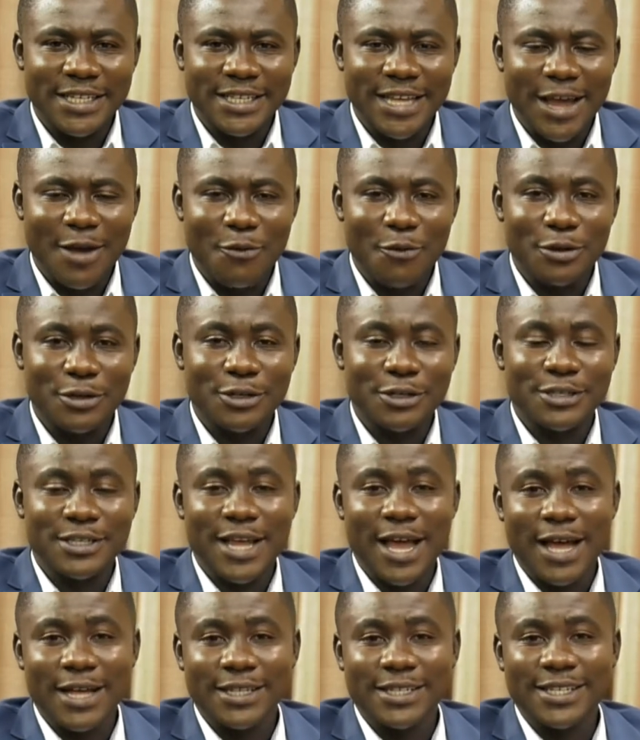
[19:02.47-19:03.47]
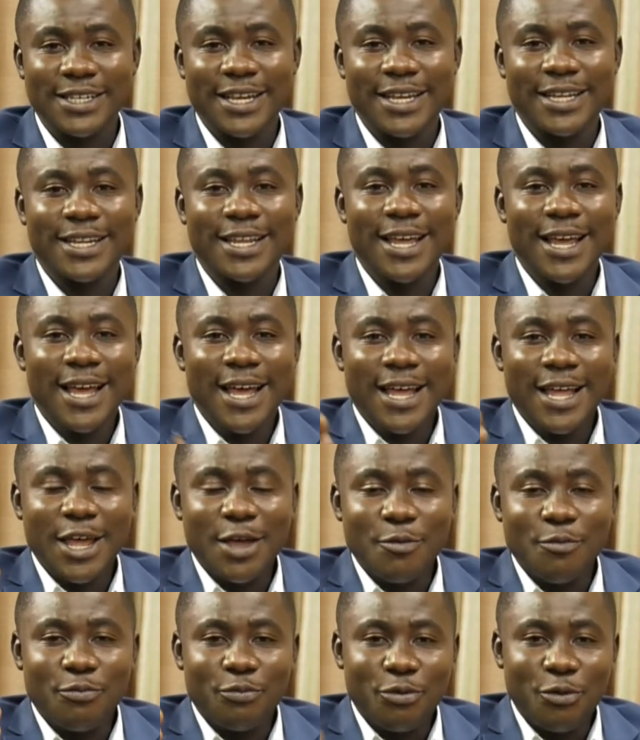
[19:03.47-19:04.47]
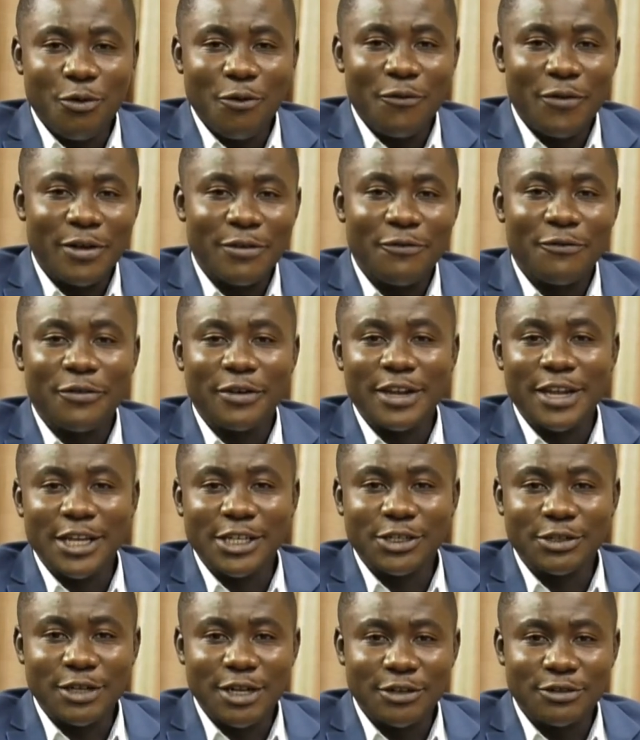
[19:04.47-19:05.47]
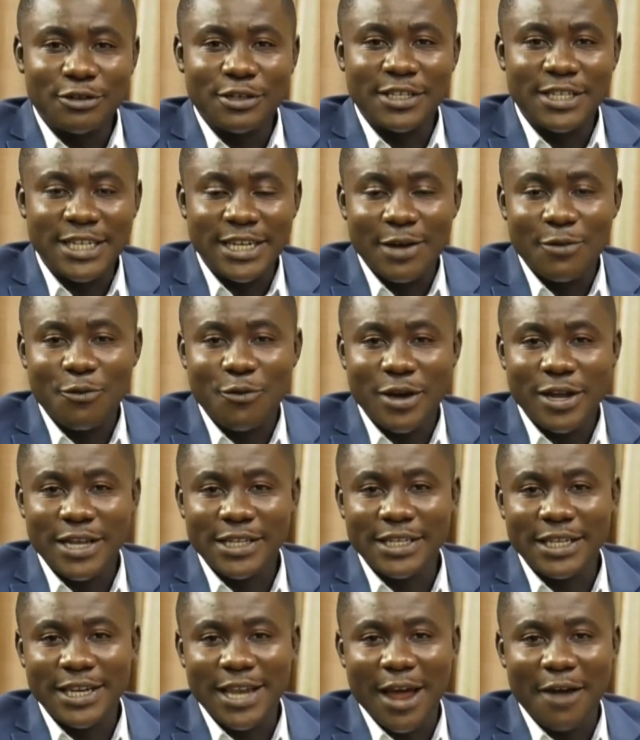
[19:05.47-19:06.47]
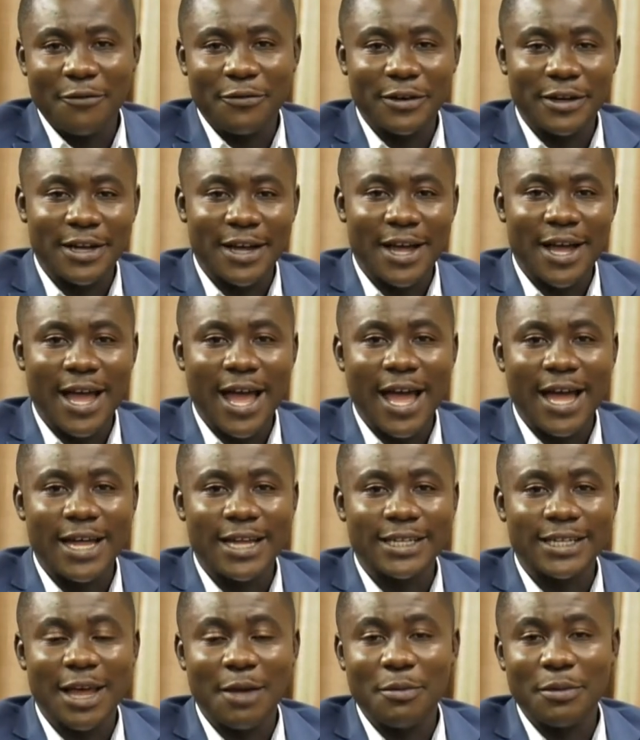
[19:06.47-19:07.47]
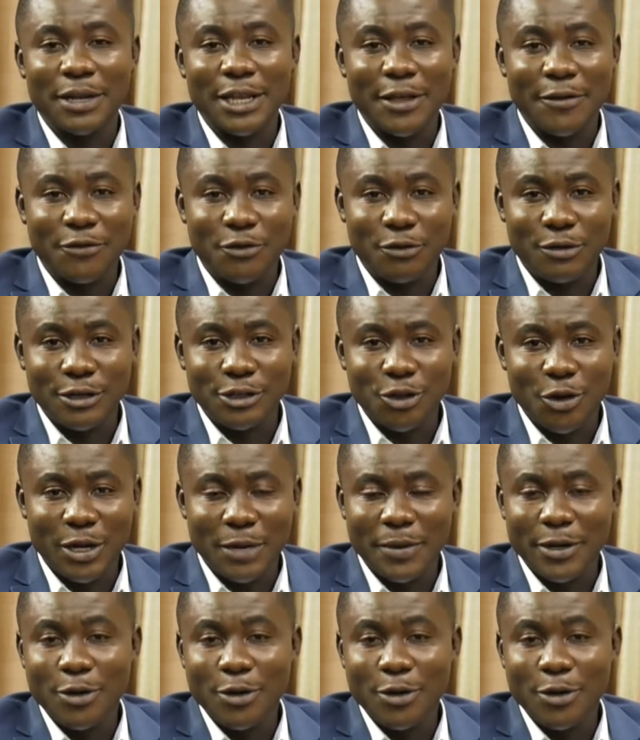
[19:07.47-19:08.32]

and we're discussing improving financial literacy and awareness in Africa, and I believe you'll enjoy it.